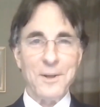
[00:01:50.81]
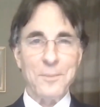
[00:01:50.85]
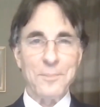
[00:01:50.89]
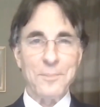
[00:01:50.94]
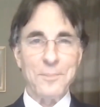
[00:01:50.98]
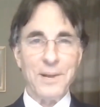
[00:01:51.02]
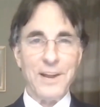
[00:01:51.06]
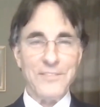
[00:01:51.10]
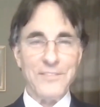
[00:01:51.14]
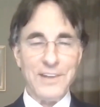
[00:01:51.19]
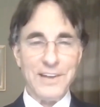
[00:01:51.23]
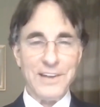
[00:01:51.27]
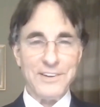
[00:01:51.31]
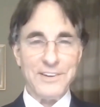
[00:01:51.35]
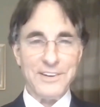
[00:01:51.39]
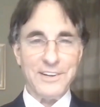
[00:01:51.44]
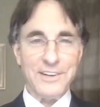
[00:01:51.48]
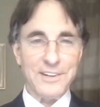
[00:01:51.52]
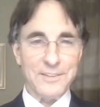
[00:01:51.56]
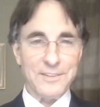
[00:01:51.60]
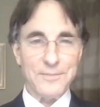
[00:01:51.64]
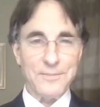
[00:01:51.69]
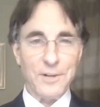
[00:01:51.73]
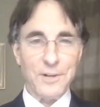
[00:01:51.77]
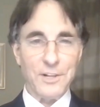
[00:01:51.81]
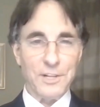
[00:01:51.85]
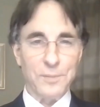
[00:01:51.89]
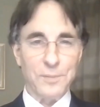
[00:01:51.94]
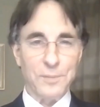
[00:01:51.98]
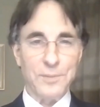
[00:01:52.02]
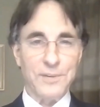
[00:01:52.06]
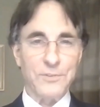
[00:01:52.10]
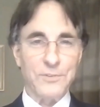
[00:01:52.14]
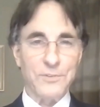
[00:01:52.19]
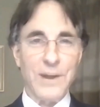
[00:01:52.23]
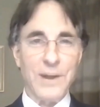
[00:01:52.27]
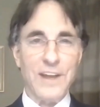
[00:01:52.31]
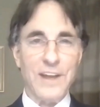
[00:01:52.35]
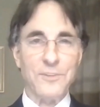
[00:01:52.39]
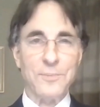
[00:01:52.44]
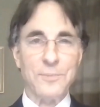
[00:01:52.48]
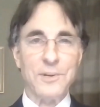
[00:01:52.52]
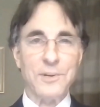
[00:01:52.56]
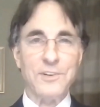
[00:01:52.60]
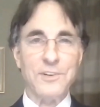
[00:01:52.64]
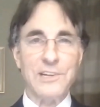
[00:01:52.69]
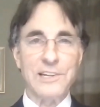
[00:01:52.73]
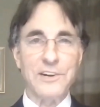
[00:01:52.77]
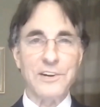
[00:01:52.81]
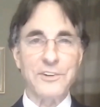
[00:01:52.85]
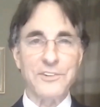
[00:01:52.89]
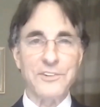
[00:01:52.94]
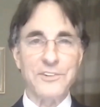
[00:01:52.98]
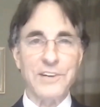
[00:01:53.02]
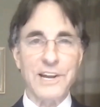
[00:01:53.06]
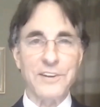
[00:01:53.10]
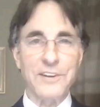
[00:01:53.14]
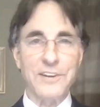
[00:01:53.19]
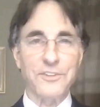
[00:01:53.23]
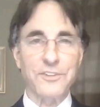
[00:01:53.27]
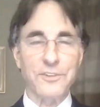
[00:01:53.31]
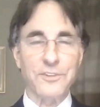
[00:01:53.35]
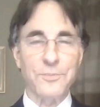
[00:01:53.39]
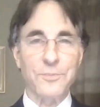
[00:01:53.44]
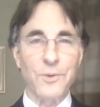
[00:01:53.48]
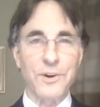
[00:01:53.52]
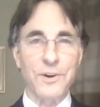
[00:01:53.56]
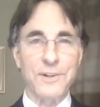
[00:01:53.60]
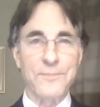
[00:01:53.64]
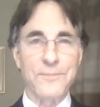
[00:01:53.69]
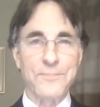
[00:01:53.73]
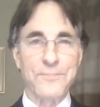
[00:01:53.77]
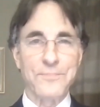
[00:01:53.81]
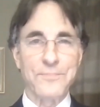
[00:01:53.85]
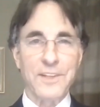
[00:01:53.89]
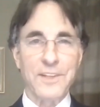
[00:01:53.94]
but I've had uh, a little bit of a raspy laryngitis this morning.